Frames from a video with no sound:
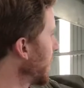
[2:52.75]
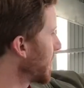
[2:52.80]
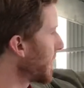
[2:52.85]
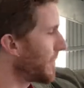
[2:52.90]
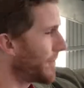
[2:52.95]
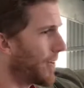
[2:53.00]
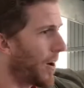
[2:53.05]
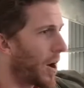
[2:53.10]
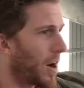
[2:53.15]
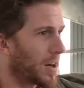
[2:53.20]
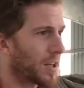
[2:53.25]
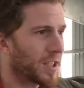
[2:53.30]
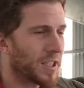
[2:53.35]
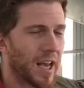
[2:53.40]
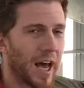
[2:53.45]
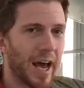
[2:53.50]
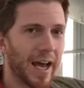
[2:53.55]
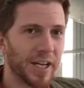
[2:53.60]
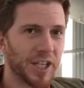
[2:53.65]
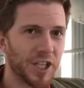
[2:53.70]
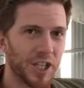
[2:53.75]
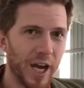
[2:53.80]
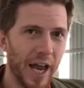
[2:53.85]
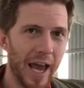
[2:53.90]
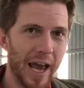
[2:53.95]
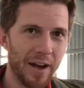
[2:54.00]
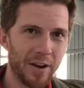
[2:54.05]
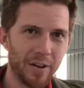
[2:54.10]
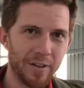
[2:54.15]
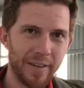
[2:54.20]
the far side
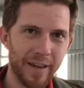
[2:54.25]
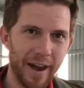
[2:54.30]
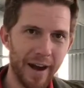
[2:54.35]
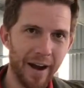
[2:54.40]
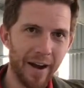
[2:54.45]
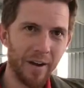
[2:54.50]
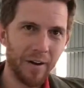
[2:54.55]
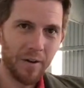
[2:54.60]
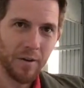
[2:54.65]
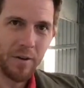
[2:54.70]
channel there,